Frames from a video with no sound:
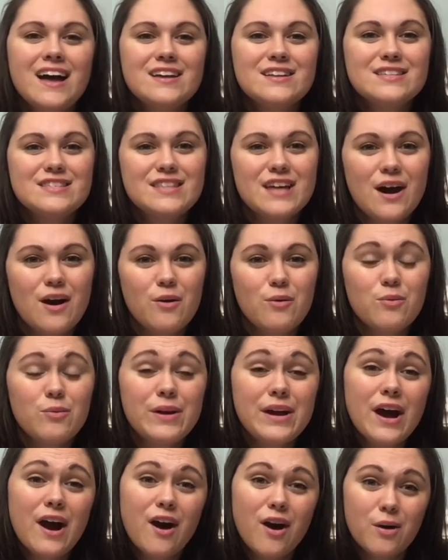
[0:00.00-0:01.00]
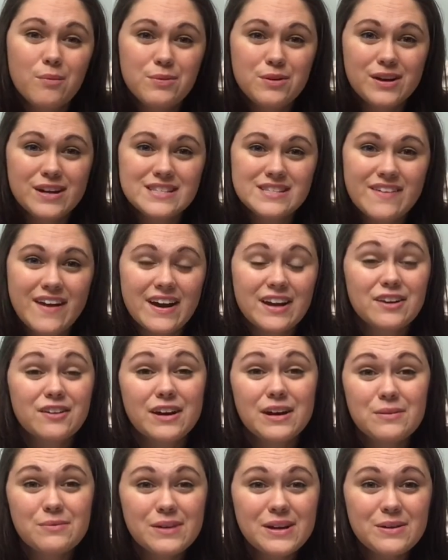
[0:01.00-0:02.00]
So we hope you guys have had a
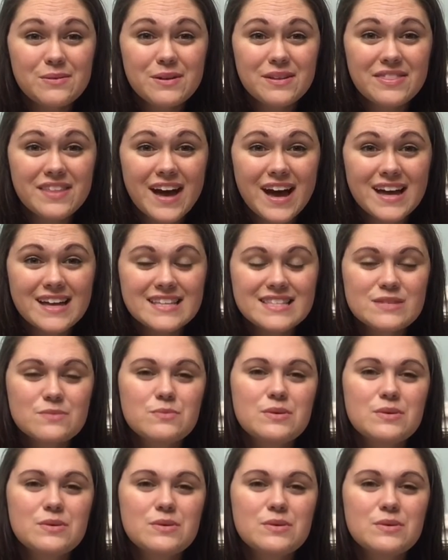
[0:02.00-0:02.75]
great week with us.